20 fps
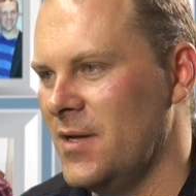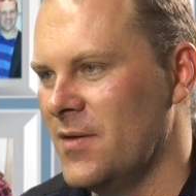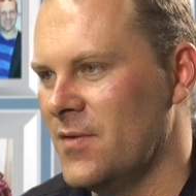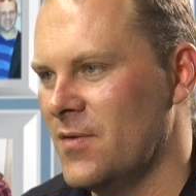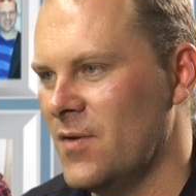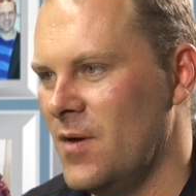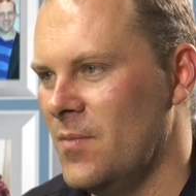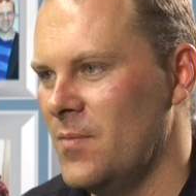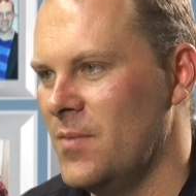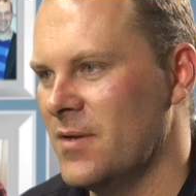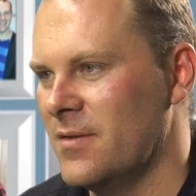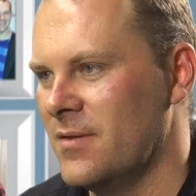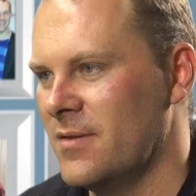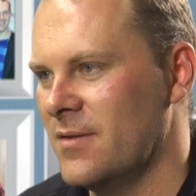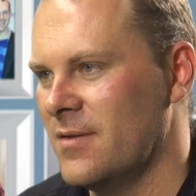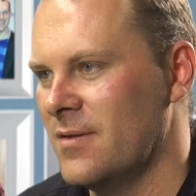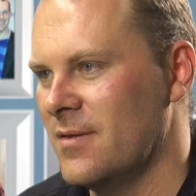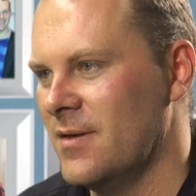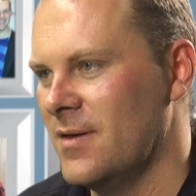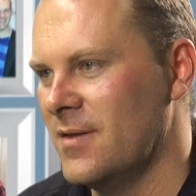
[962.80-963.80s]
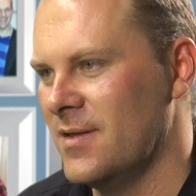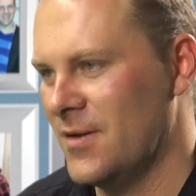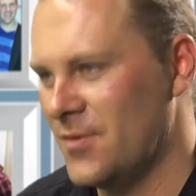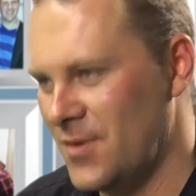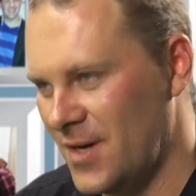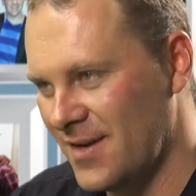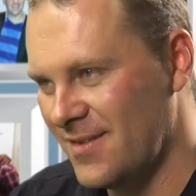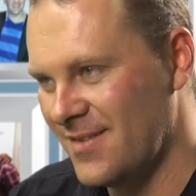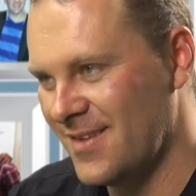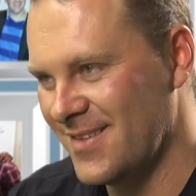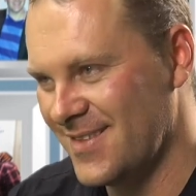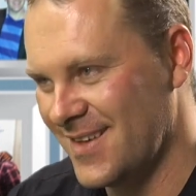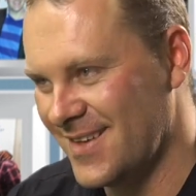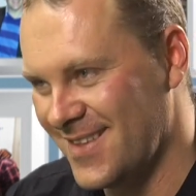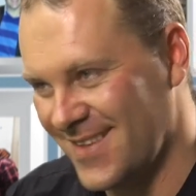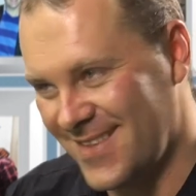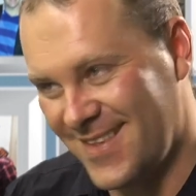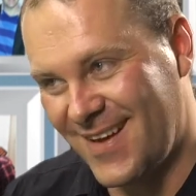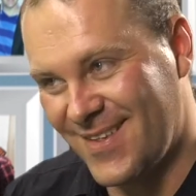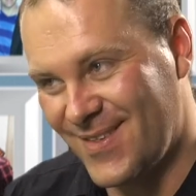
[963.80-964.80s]
Police Ombud. Is that right? Is
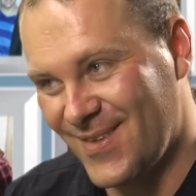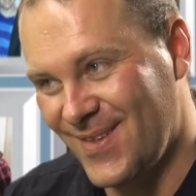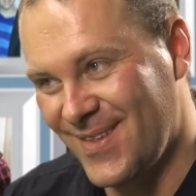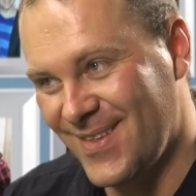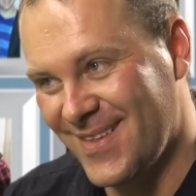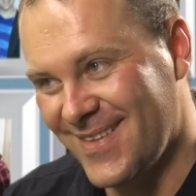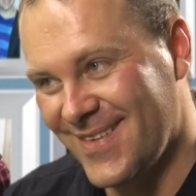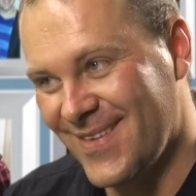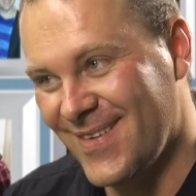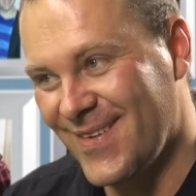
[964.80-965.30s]
that the title?